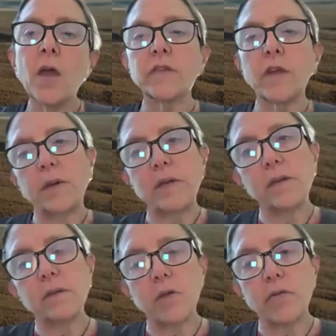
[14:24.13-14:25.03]
So
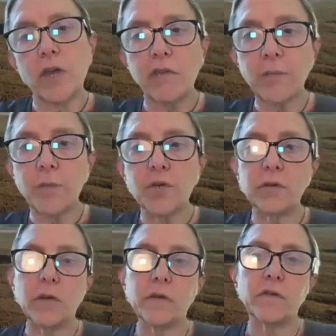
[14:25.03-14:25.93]
the
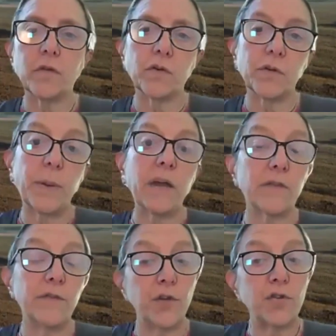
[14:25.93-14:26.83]
government has talked
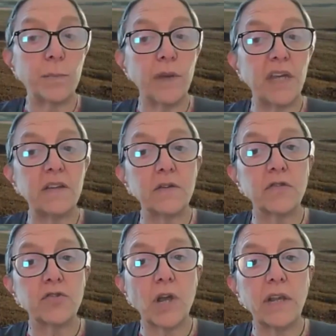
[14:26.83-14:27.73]
about the Future Made in
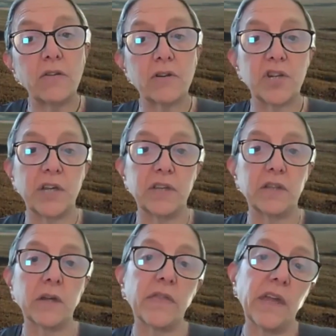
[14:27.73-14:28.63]
Australia agenda.